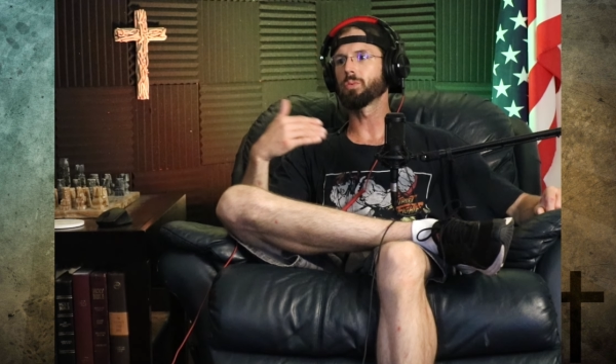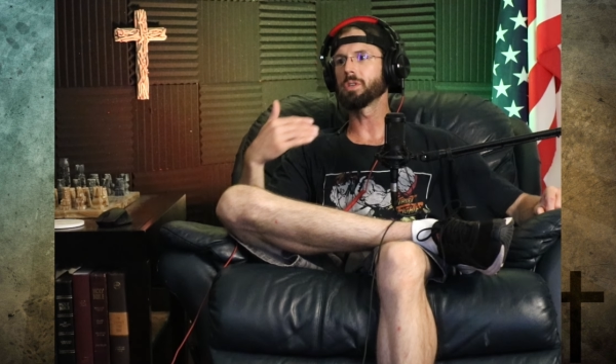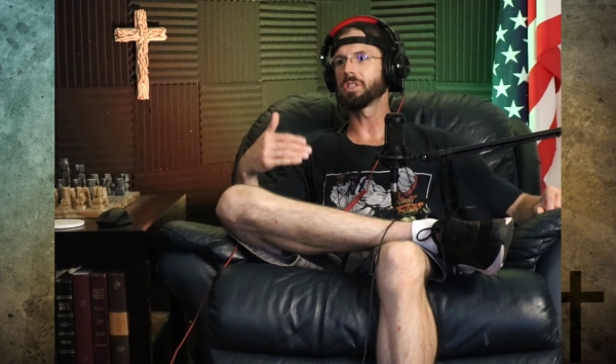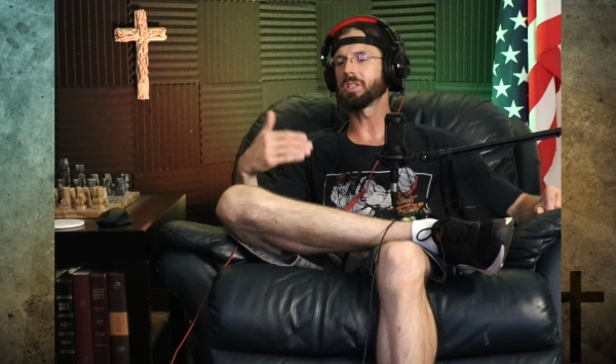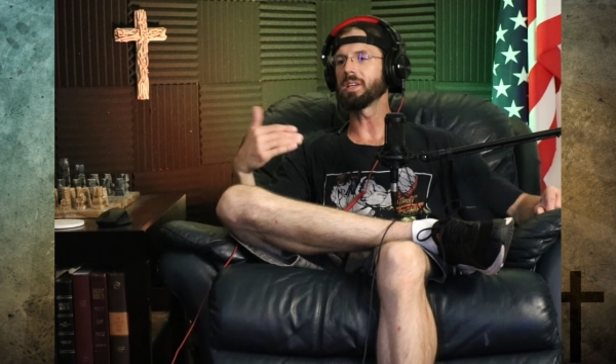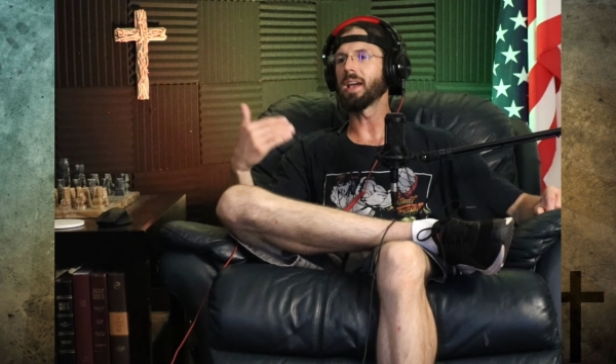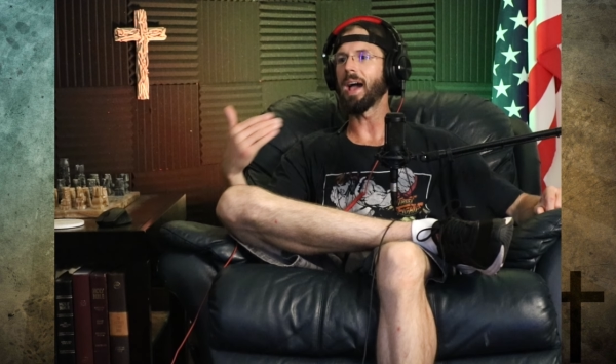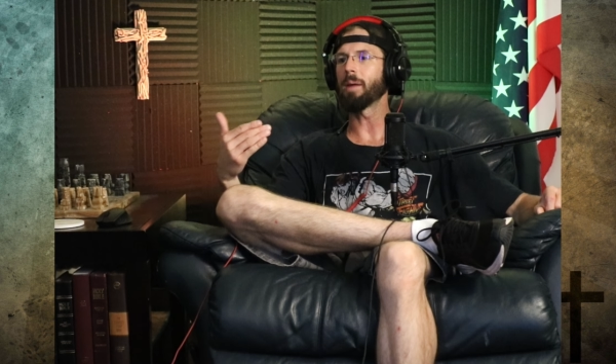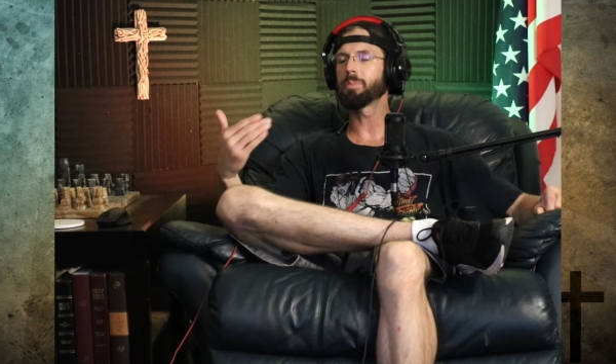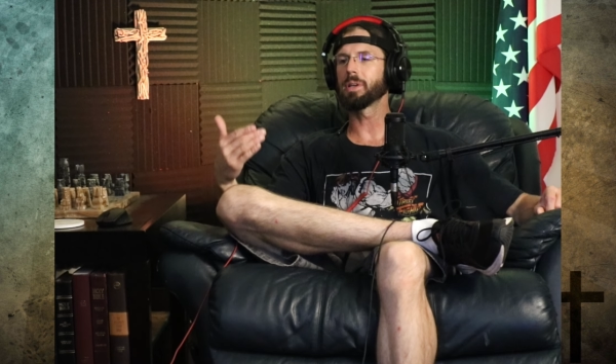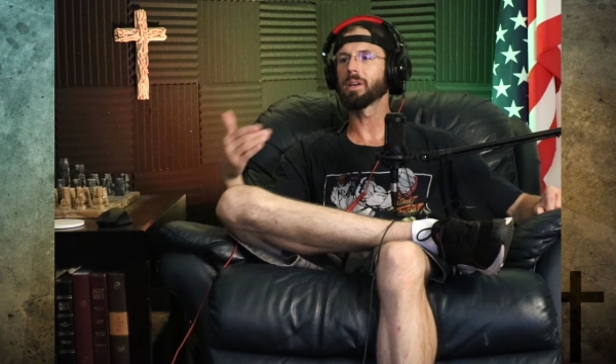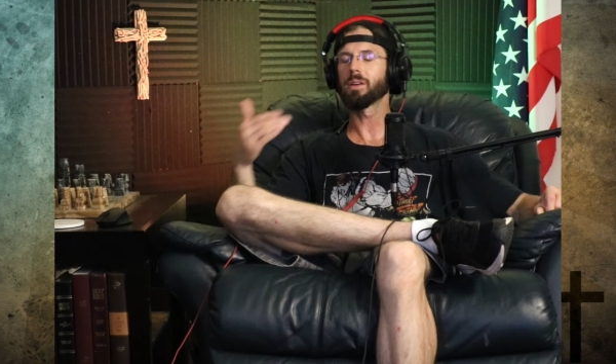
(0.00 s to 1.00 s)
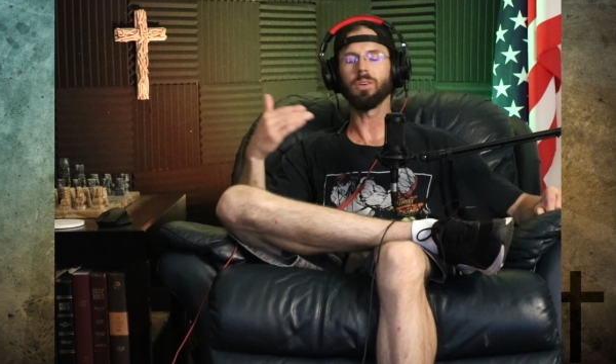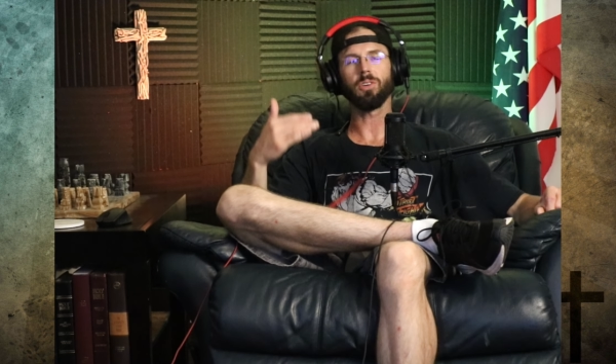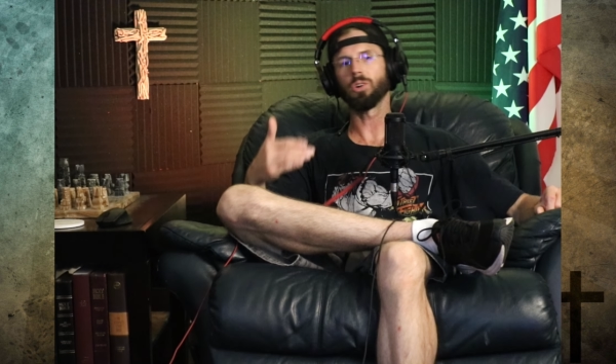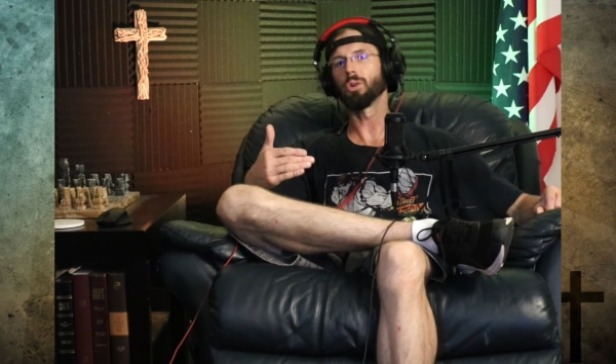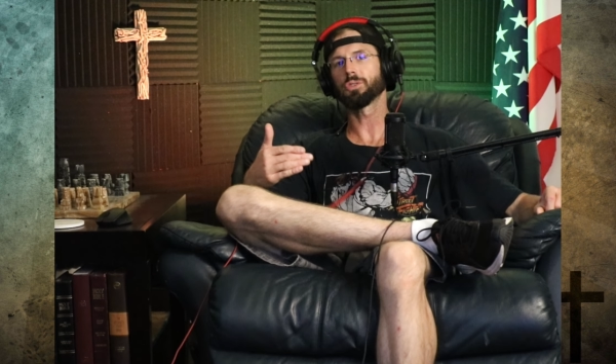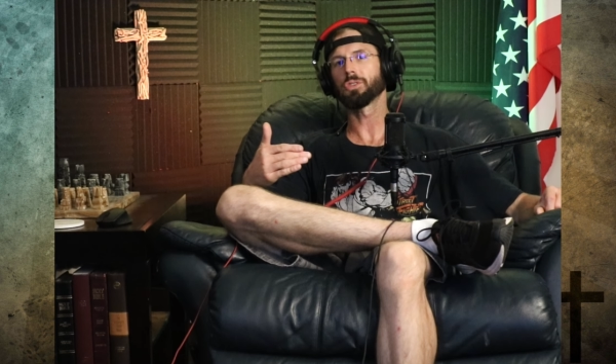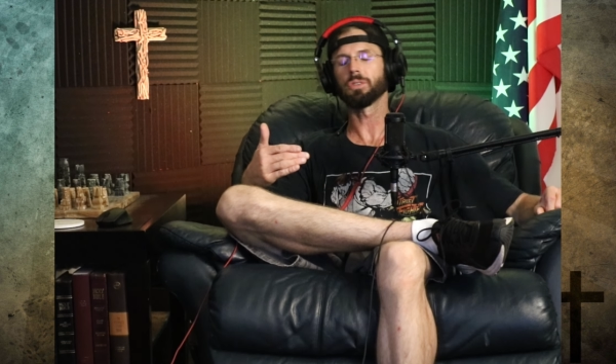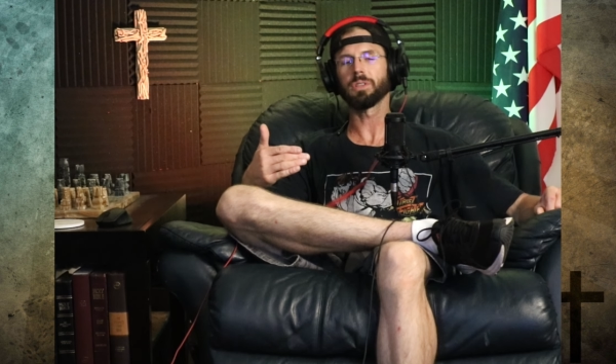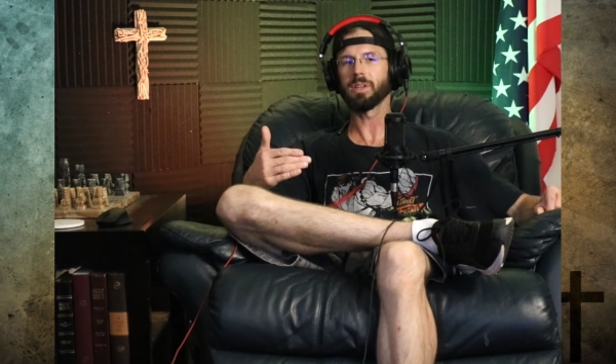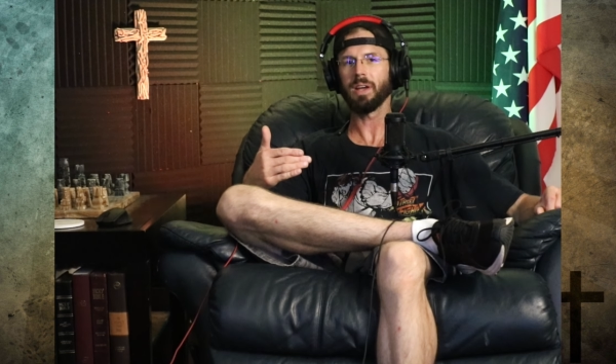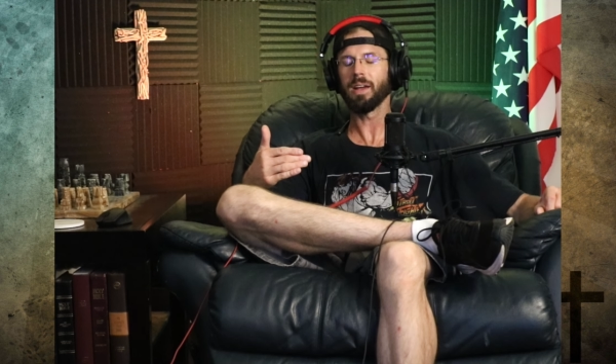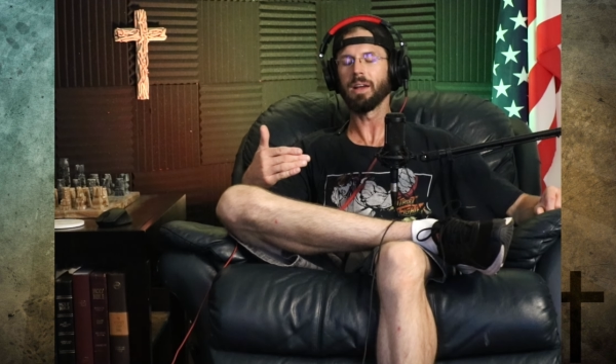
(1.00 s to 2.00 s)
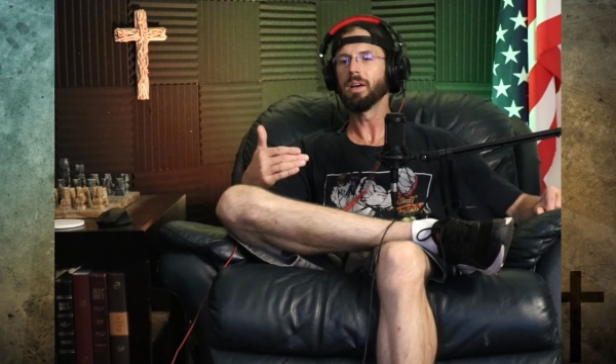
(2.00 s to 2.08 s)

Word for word: see happening in our culture today